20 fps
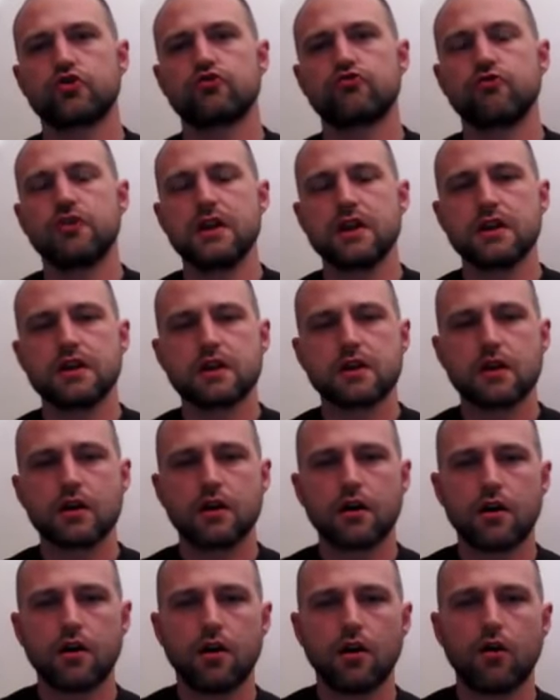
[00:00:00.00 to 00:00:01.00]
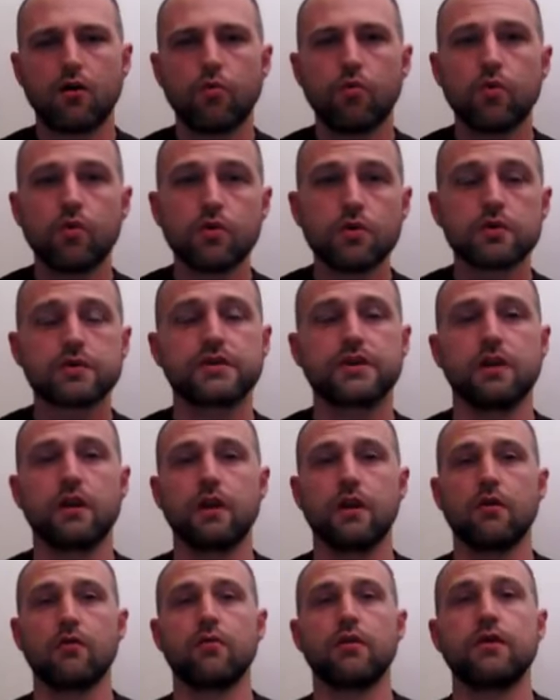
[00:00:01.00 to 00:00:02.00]
drink
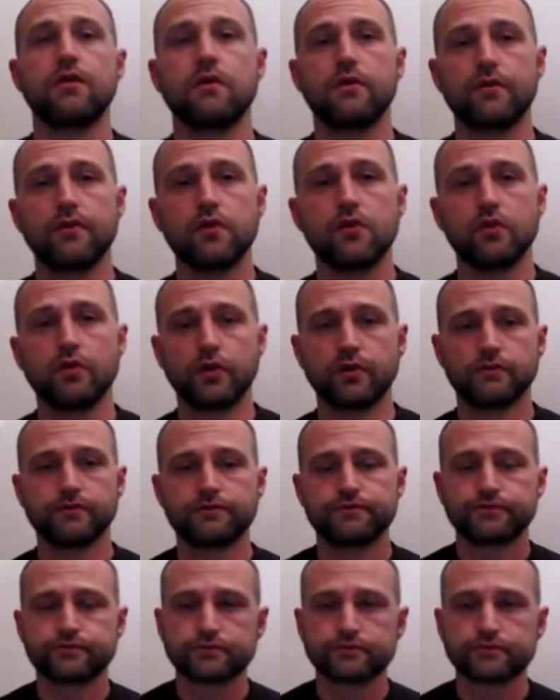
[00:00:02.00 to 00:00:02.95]
water with your food.